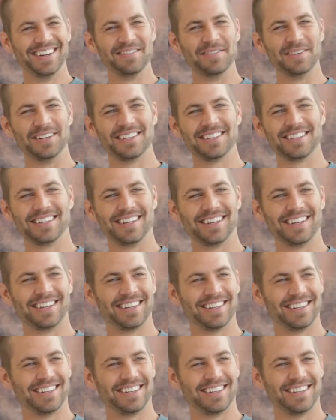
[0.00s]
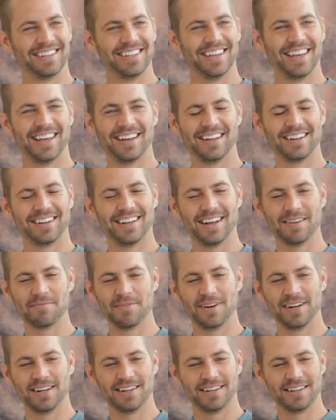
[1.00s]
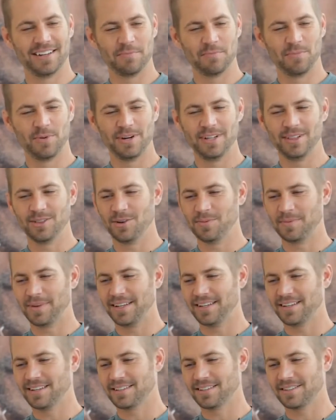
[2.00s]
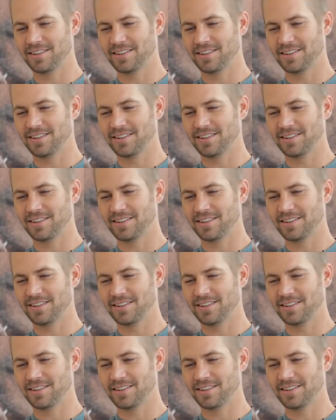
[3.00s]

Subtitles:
But yeah, I'm pretty low maintenance.